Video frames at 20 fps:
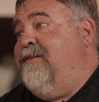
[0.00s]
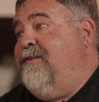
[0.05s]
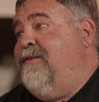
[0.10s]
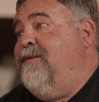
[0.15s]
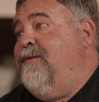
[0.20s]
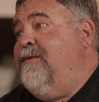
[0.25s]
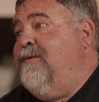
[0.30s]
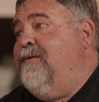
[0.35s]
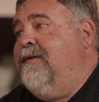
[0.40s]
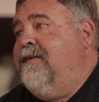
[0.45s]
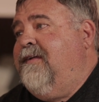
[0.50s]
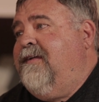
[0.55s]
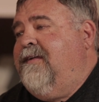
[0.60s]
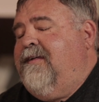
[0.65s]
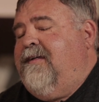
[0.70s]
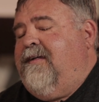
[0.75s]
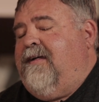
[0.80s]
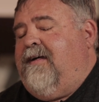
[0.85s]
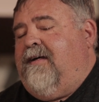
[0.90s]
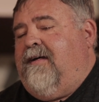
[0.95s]
to do,
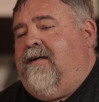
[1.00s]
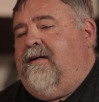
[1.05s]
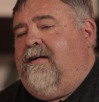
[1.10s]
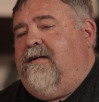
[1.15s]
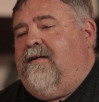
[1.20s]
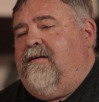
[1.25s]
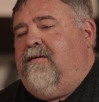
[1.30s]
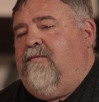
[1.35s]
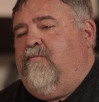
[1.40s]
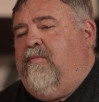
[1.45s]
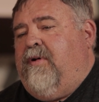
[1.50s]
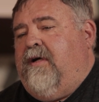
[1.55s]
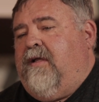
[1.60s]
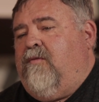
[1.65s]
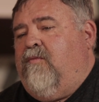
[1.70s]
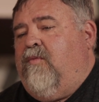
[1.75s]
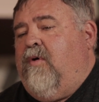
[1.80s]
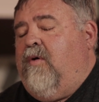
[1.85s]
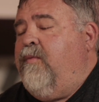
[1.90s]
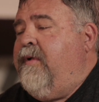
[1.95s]

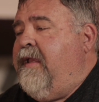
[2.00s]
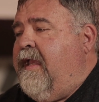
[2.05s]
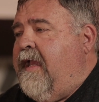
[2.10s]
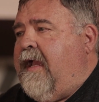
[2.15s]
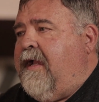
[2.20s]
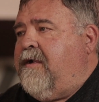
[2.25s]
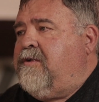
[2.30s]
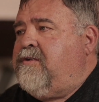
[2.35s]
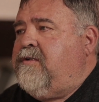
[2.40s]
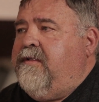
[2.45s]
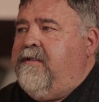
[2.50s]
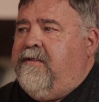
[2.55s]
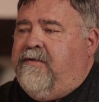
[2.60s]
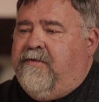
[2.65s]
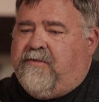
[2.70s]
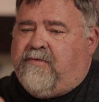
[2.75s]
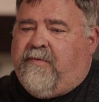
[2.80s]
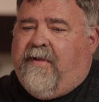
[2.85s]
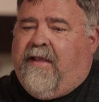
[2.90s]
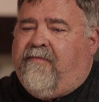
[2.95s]
but what we actually
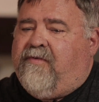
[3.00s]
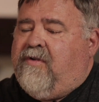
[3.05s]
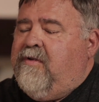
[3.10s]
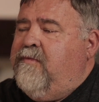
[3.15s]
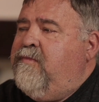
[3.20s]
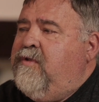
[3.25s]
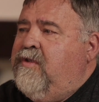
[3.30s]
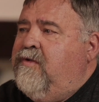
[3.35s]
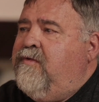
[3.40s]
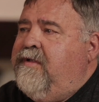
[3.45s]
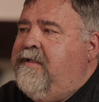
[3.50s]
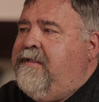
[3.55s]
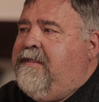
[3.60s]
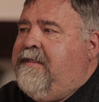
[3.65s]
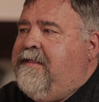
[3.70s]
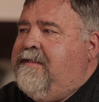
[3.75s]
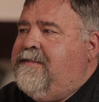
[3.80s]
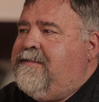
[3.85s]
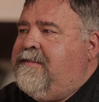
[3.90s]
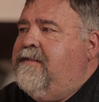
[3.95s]
do is we have
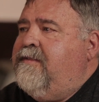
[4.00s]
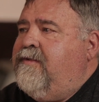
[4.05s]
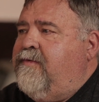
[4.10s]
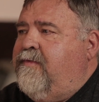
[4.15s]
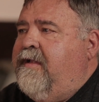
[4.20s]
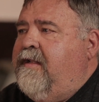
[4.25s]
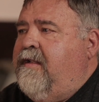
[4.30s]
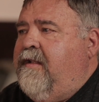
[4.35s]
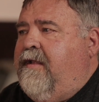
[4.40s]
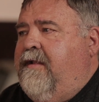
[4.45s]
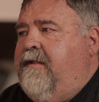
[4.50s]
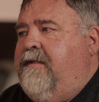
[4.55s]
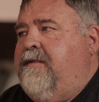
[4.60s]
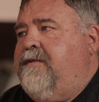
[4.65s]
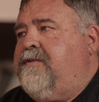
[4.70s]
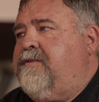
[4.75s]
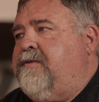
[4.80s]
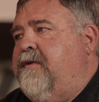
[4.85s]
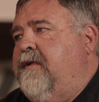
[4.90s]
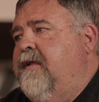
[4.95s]
communities in the red light
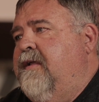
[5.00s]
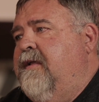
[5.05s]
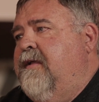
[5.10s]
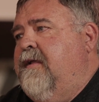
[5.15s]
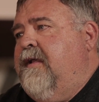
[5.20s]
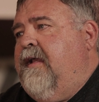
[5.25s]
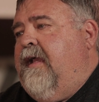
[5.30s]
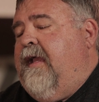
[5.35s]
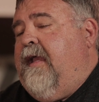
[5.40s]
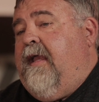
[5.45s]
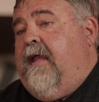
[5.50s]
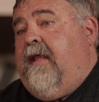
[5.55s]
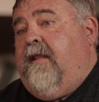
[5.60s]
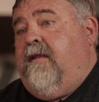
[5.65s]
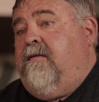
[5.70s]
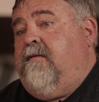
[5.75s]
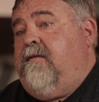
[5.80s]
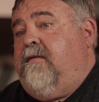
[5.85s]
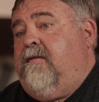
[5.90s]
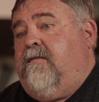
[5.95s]
district.
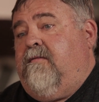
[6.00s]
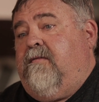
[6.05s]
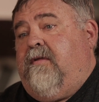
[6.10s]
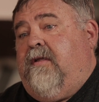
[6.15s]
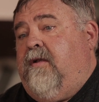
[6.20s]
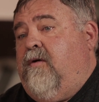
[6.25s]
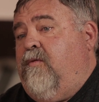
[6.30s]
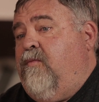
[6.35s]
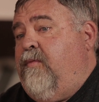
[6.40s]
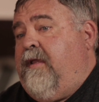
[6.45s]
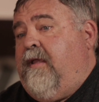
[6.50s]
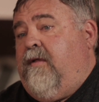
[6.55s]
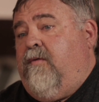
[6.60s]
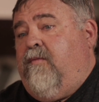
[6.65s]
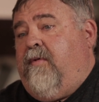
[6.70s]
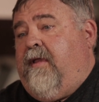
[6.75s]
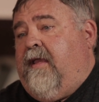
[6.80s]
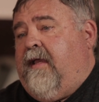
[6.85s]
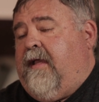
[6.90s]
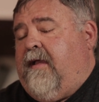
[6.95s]
And
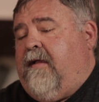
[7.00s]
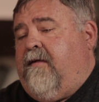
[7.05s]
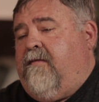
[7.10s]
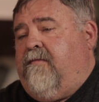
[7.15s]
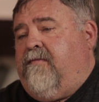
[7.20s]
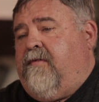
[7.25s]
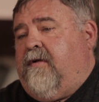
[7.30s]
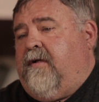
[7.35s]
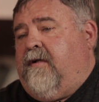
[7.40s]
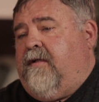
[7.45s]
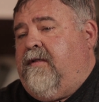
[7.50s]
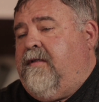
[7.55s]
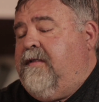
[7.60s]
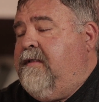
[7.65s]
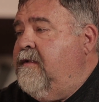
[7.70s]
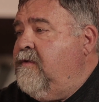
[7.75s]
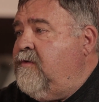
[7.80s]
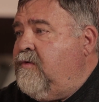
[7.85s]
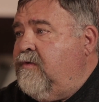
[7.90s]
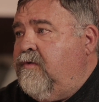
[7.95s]
we have
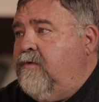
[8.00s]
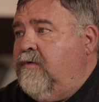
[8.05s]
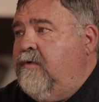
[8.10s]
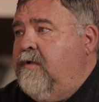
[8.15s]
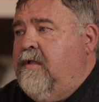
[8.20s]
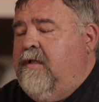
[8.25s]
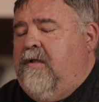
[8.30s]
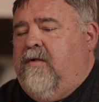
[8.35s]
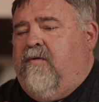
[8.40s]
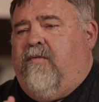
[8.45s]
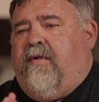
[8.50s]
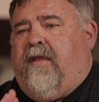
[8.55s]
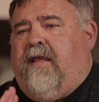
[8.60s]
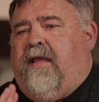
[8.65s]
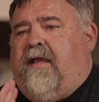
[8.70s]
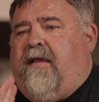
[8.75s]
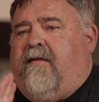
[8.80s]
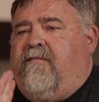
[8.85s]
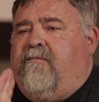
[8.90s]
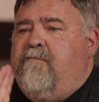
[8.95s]
dental, we
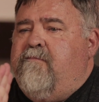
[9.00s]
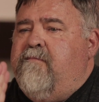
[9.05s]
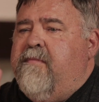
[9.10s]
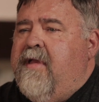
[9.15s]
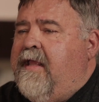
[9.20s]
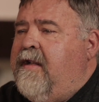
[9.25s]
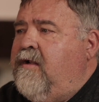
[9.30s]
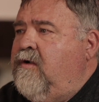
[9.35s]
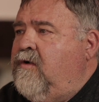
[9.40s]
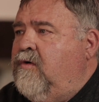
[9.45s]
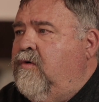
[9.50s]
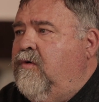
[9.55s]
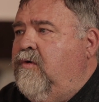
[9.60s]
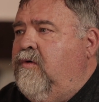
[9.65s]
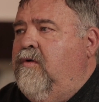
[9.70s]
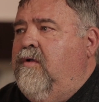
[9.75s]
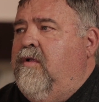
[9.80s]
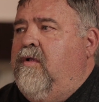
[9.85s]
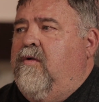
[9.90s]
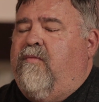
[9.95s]
have
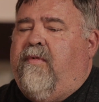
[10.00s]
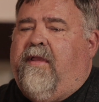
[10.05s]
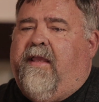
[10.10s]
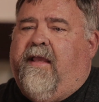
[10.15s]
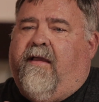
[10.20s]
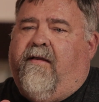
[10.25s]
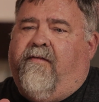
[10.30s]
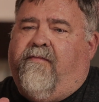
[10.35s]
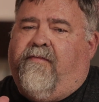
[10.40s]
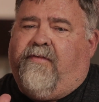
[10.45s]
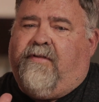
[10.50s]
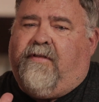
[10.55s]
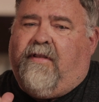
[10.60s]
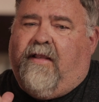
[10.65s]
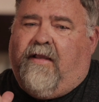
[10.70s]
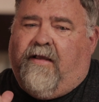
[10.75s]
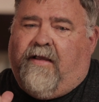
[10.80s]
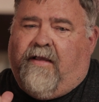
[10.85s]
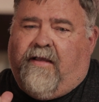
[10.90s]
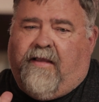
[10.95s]
medical, we have
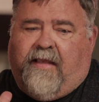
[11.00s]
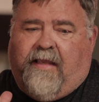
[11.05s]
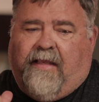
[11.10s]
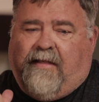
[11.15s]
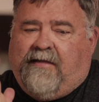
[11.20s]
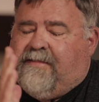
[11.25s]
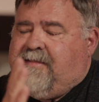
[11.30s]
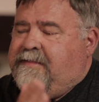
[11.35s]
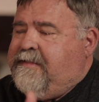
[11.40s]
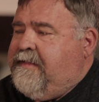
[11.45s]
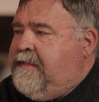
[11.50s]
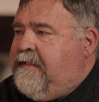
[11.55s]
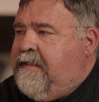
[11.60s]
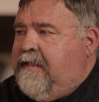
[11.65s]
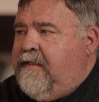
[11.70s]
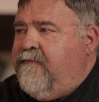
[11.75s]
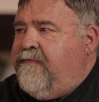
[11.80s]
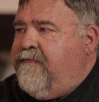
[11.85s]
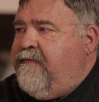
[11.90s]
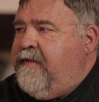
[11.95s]
A to Z T